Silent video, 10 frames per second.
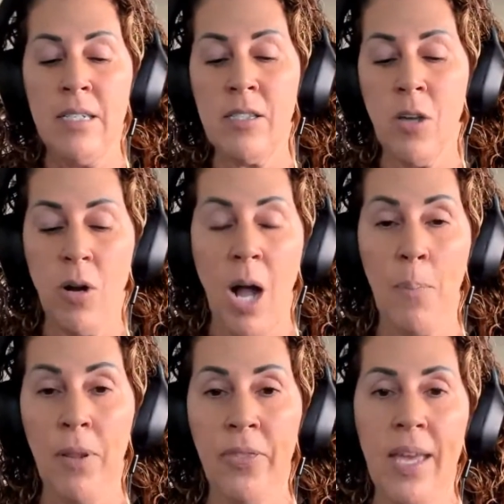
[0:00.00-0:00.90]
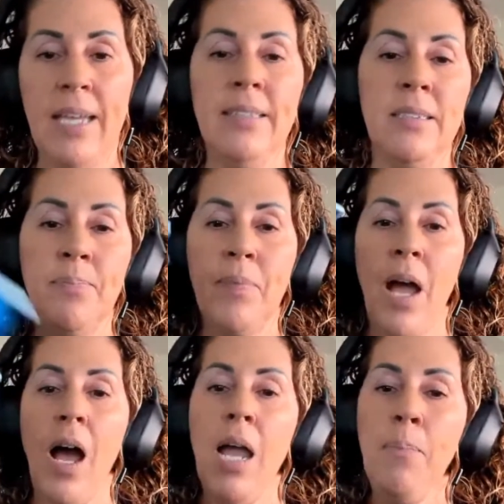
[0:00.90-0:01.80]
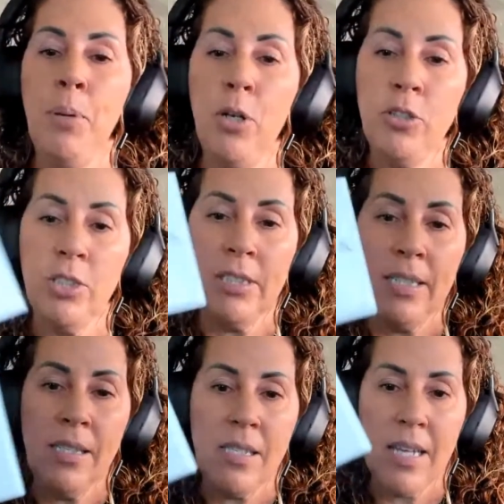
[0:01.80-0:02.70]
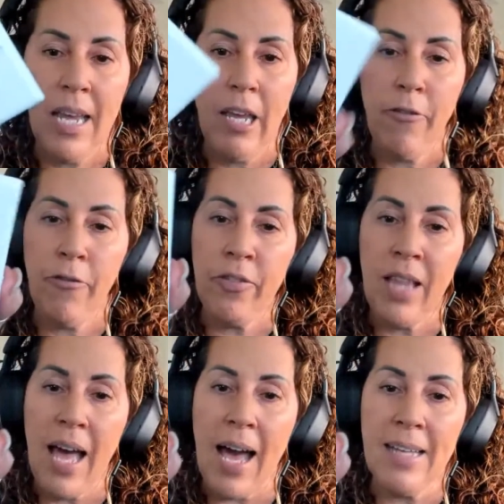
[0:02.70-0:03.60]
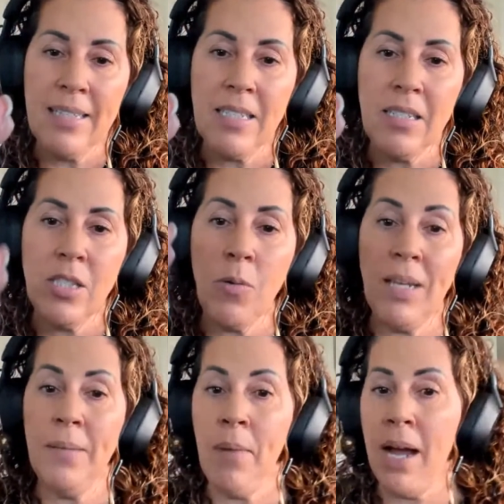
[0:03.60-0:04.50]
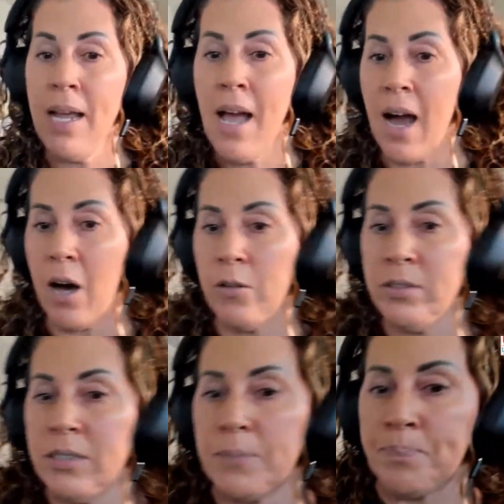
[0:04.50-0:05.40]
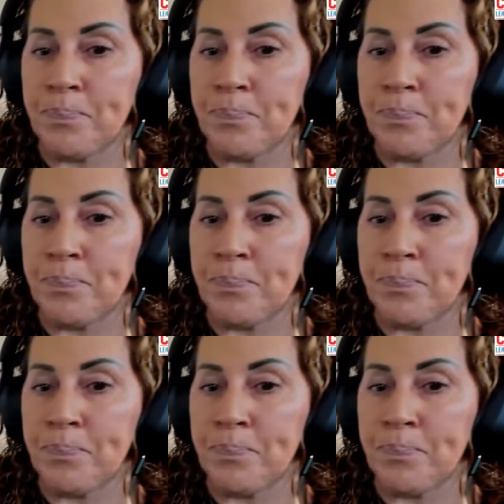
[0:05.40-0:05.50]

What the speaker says: So a couple things. I purchased a flat. So in my house,